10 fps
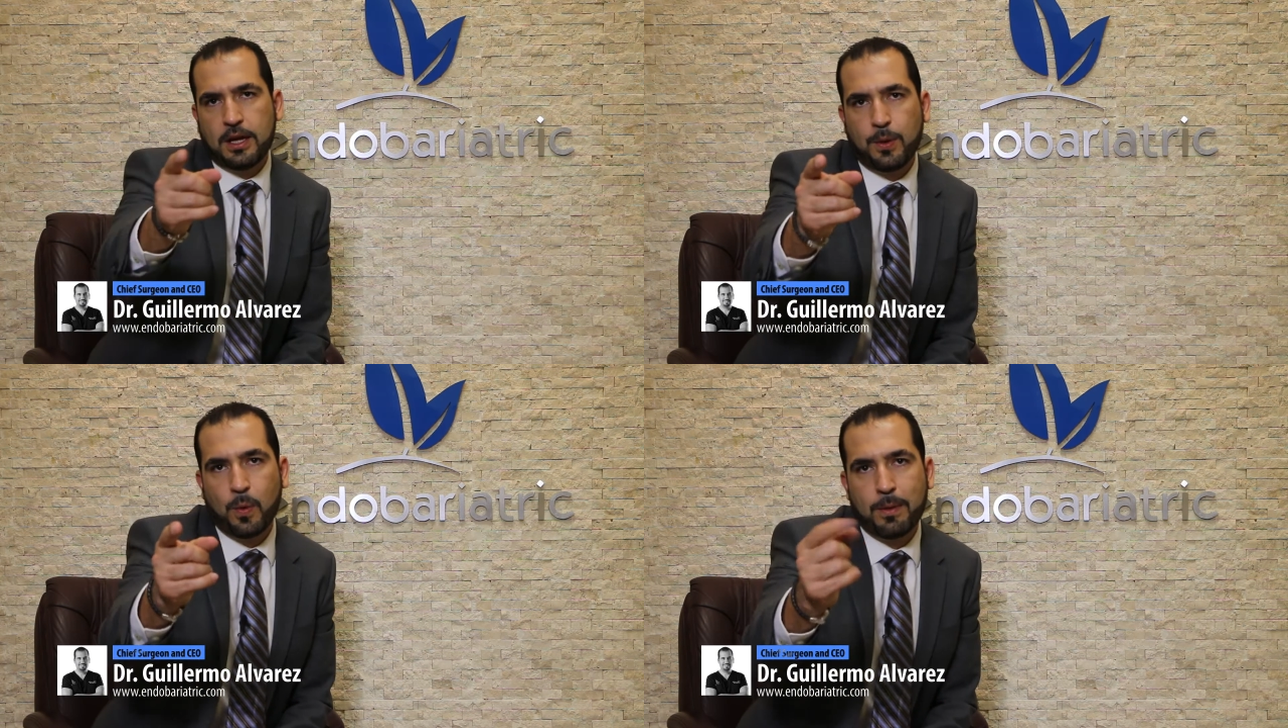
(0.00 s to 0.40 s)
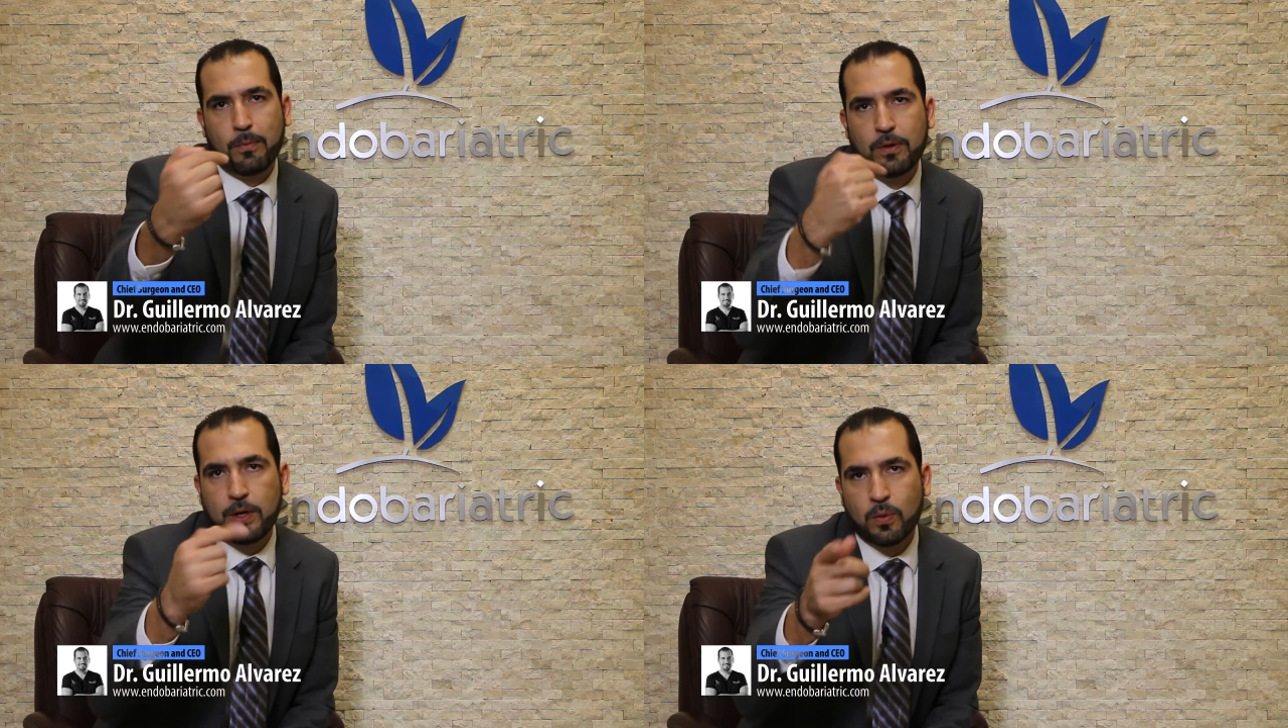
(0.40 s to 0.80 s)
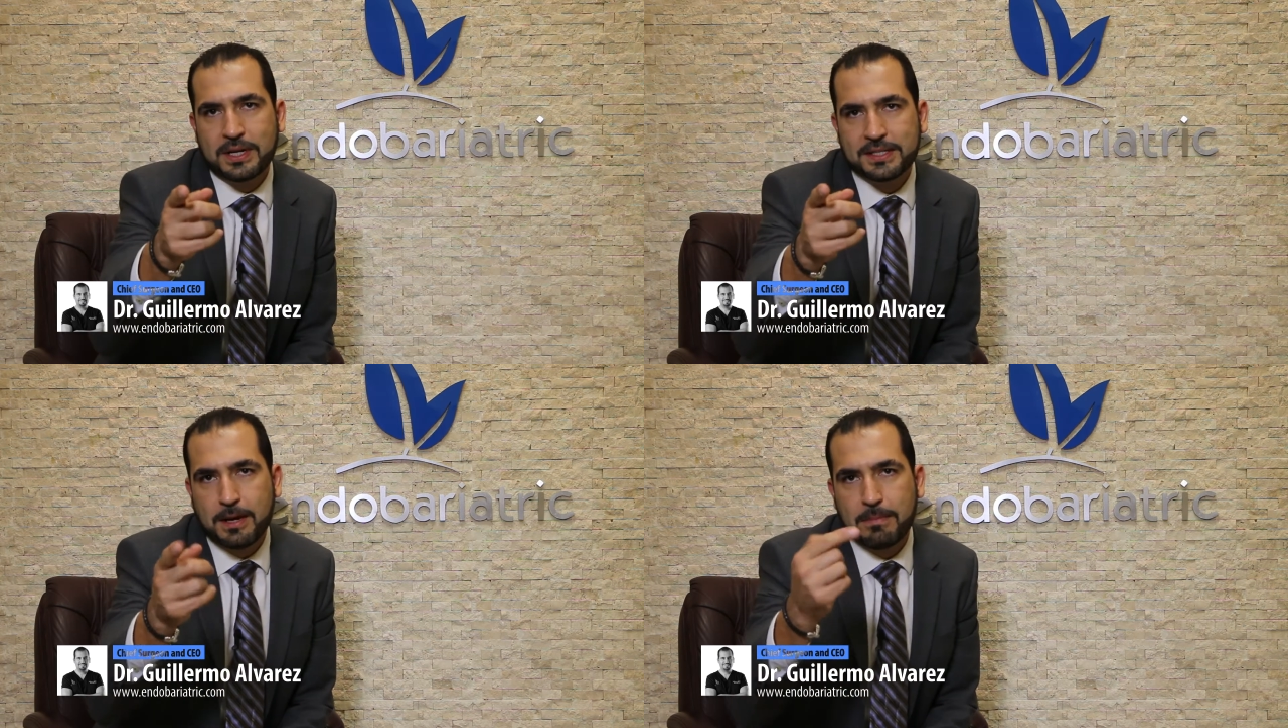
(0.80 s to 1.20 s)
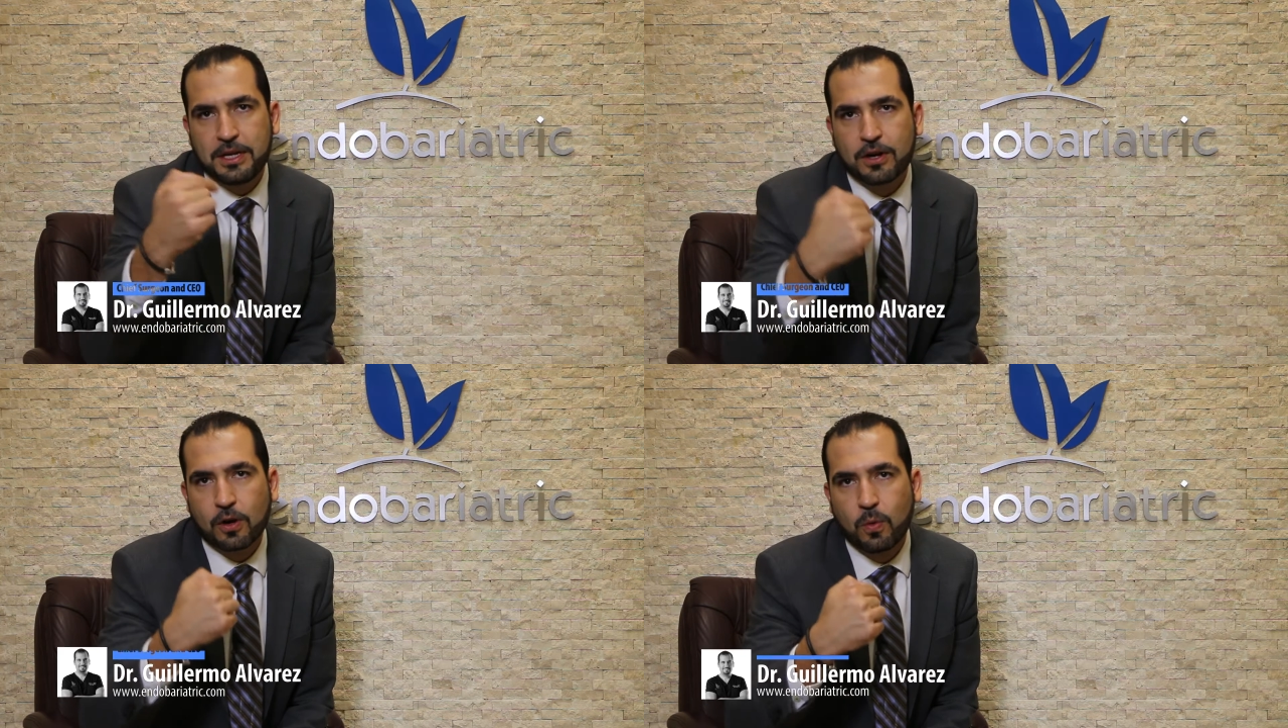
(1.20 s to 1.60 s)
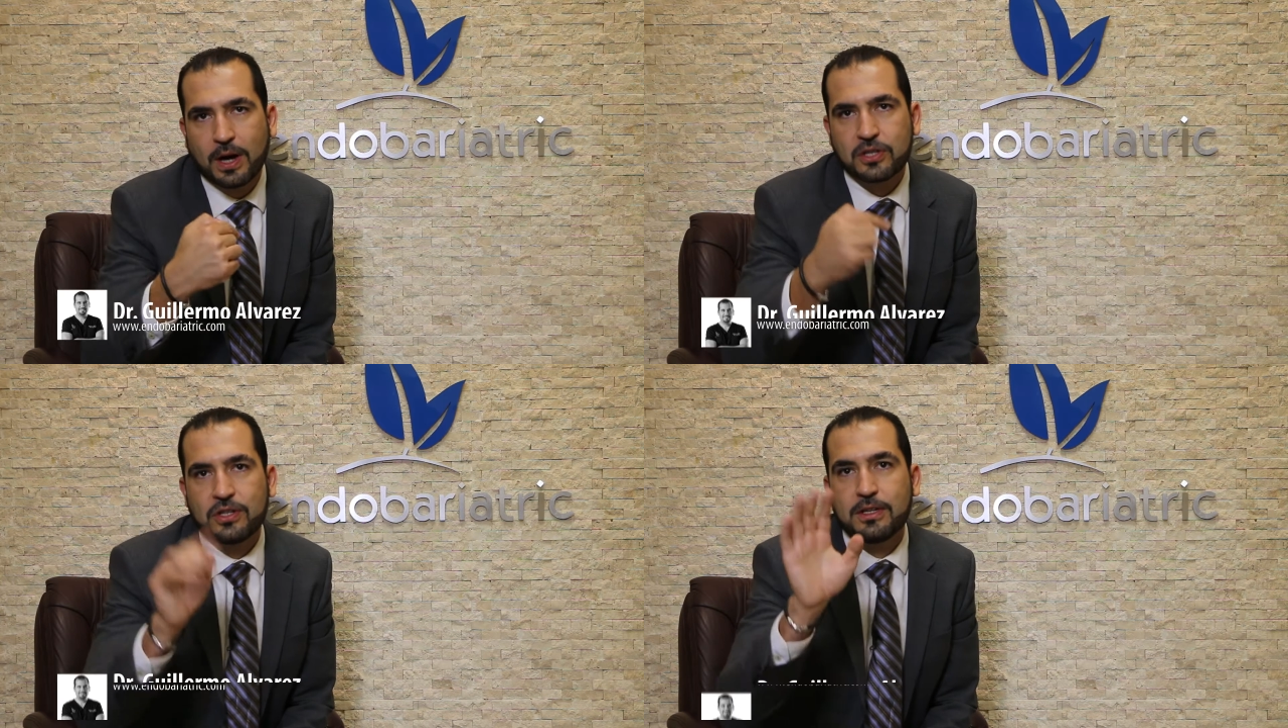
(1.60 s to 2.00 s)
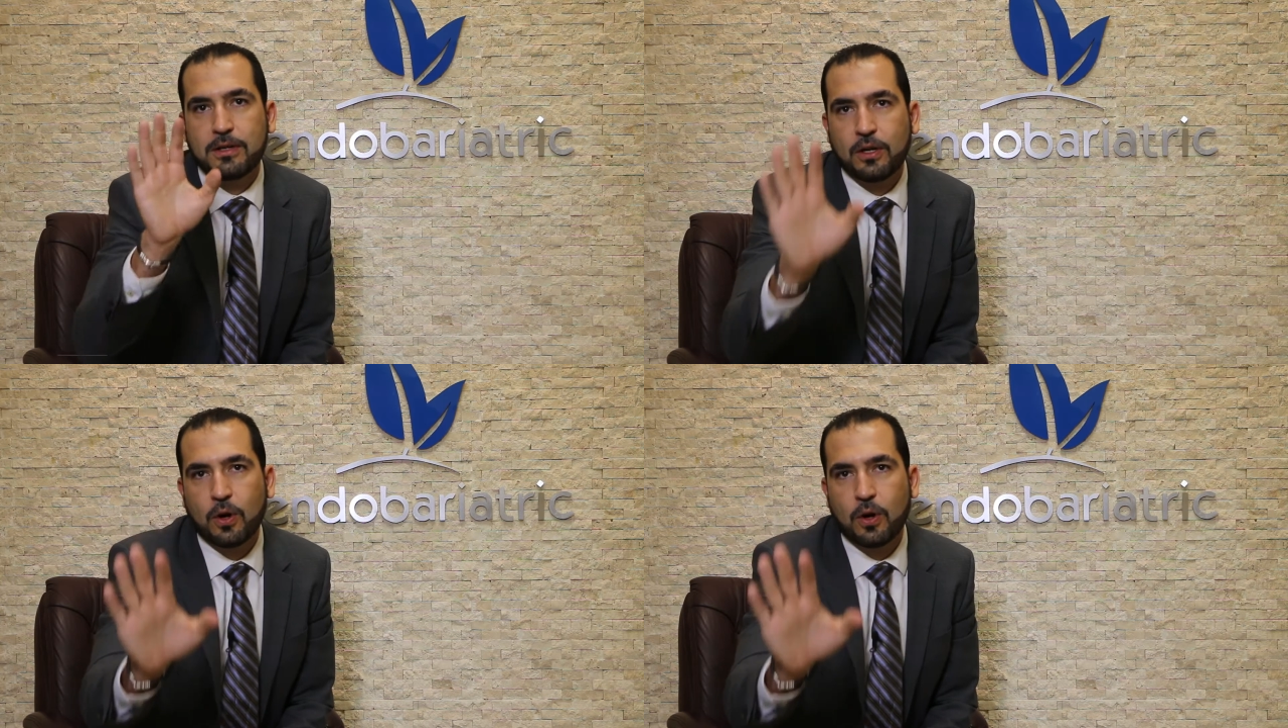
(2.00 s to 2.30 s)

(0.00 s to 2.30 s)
You want to send me your question,